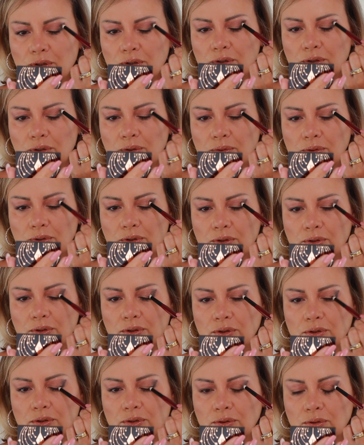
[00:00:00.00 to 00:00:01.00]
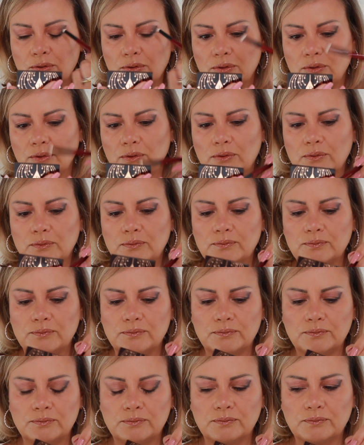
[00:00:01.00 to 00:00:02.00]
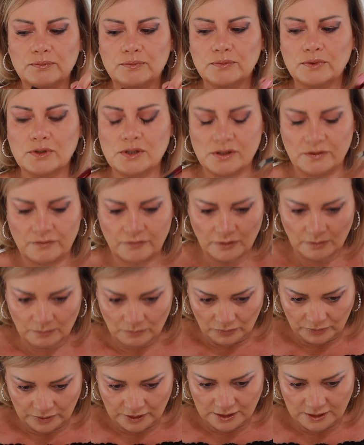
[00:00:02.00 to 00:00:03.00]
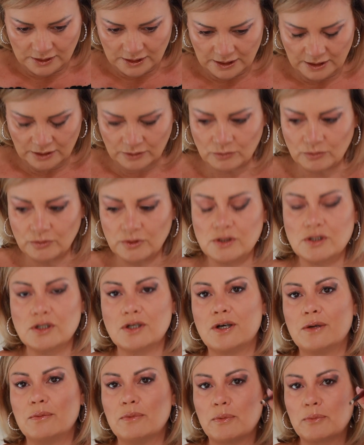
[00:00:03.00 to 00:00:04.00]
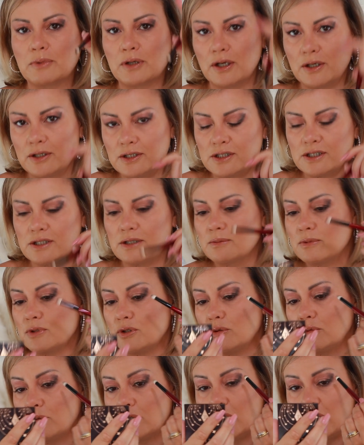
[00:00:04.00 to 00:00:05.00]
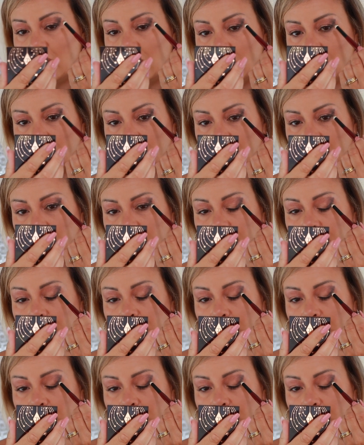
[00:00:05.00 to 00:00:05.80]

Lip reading: I'm going to, because if I'm looking down all the time, I'm going to do it lower,